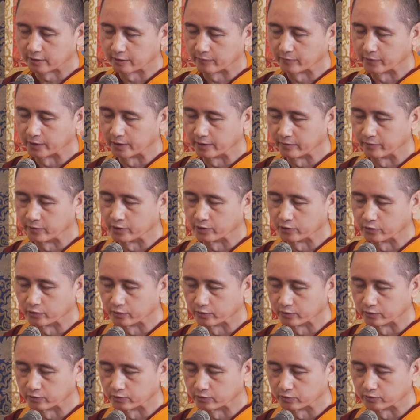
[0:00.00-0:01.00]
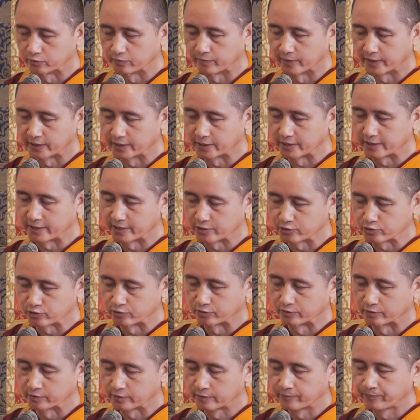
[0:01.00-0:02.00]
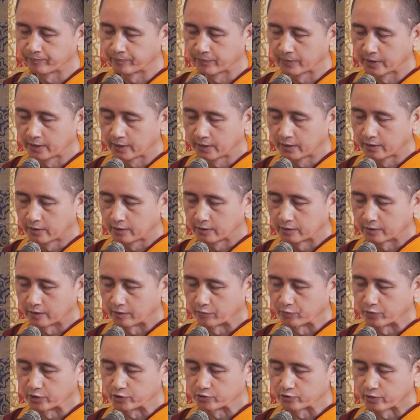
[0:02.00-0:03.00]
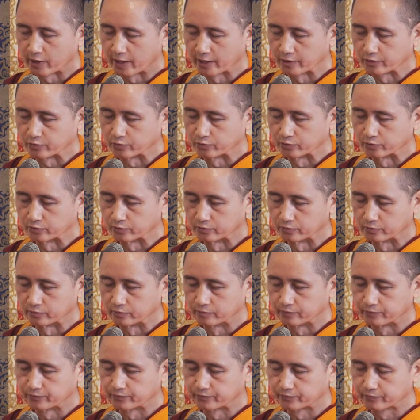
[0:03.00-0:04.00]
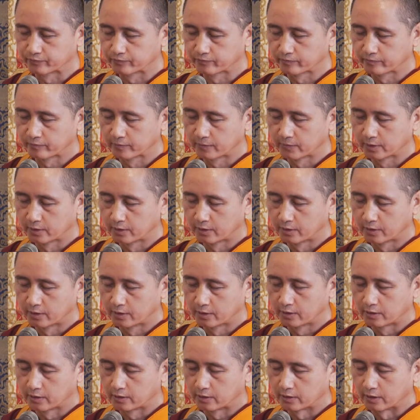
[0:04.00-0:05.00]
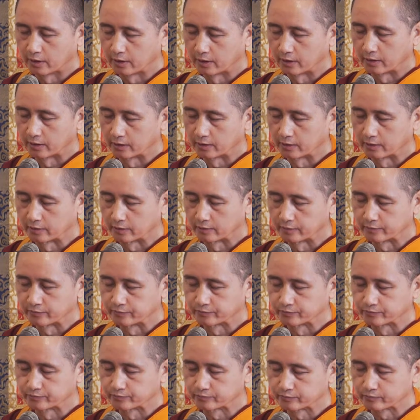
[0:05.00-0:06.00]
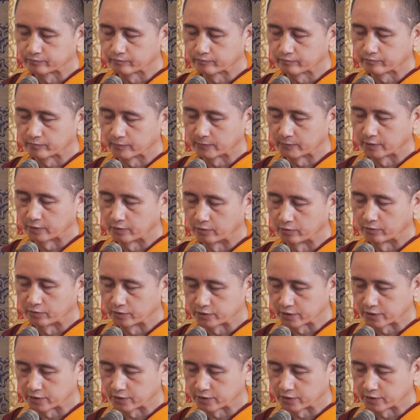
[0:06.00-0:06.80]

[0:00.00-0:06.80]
even, even though through meditation that we try to uh, you know,